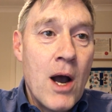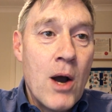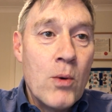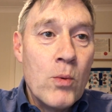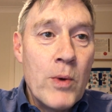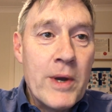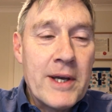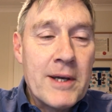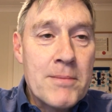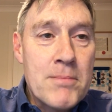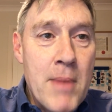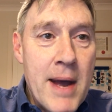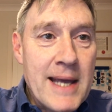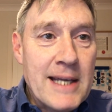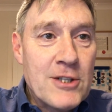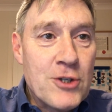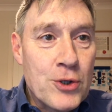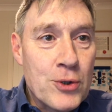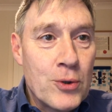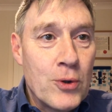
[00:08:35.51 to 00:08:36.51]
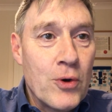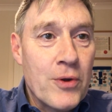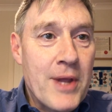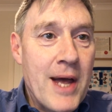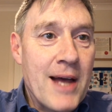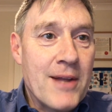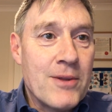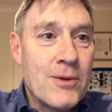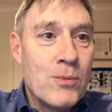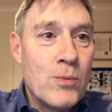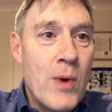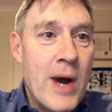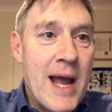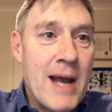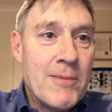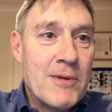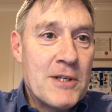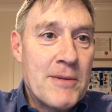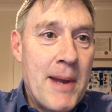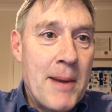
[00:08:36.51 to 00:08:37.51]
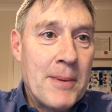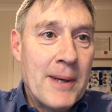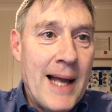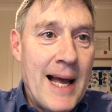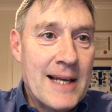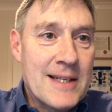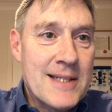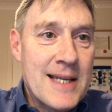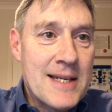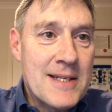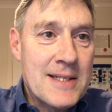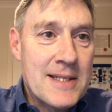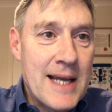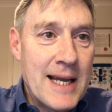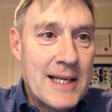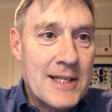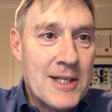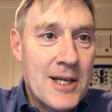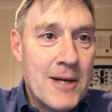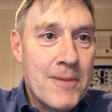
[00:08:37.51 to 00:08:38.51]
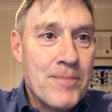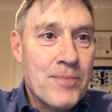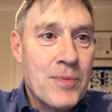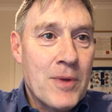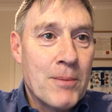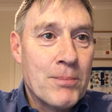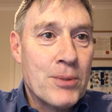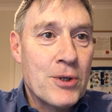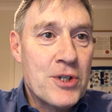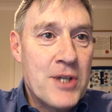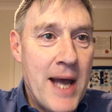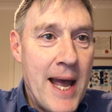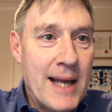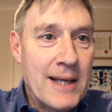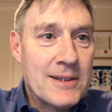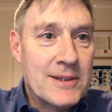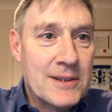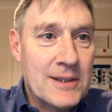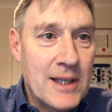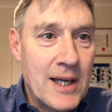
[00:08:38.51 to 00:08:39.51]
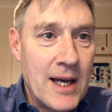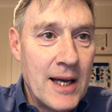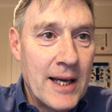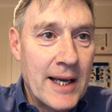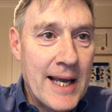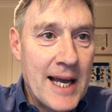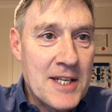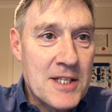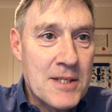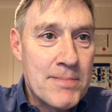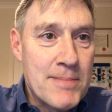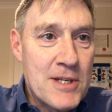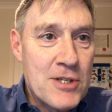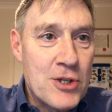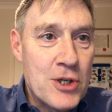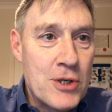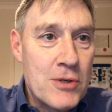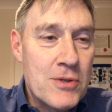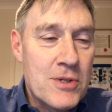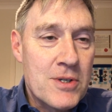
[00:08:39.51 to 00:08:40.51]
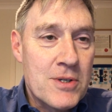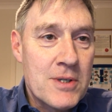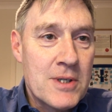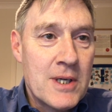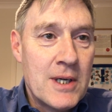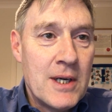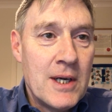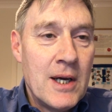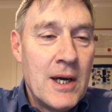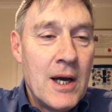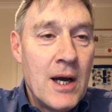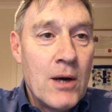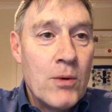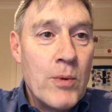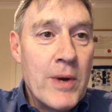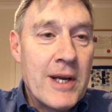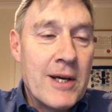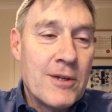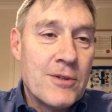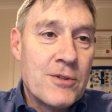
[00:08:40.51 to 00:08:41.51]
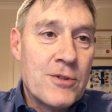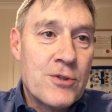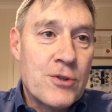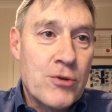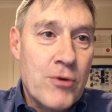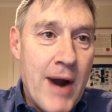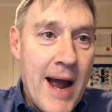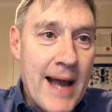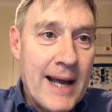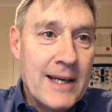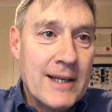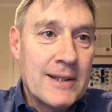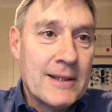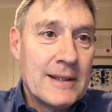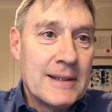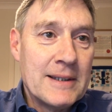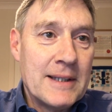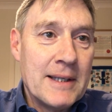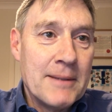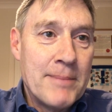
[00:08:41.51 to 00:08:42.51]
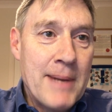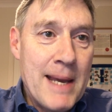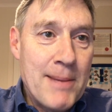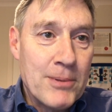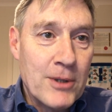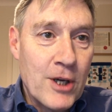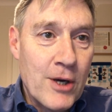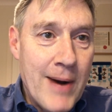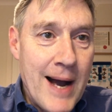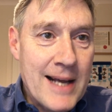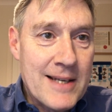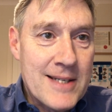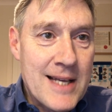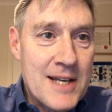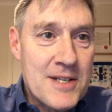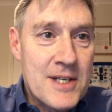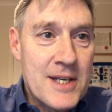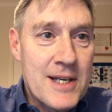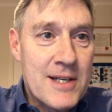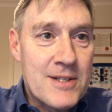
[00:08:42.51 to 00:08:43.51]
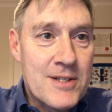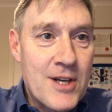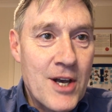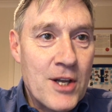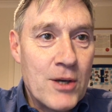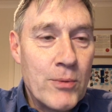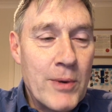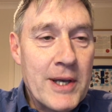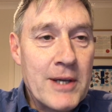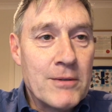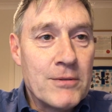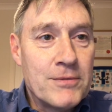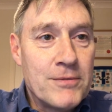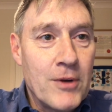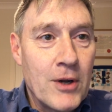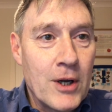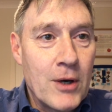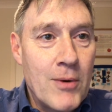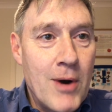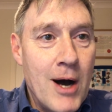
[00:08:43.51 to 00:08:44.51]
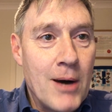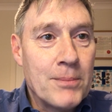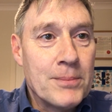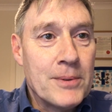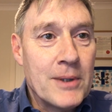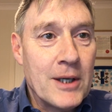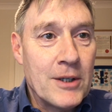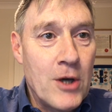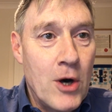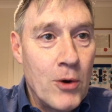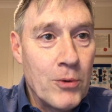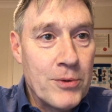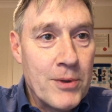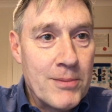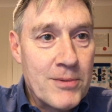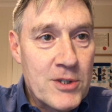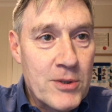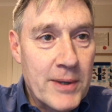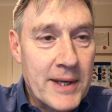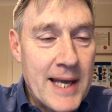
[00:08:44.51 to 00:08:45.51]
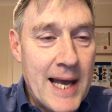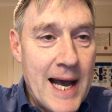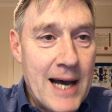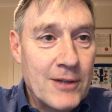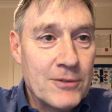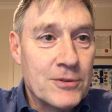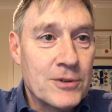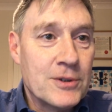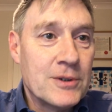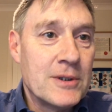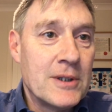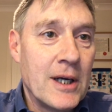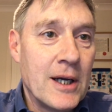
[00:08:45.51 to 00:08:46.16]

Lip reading: We can make sure that the way in which people access data protects against misuse. We can track the people who access it so that we can follow up and hold them to account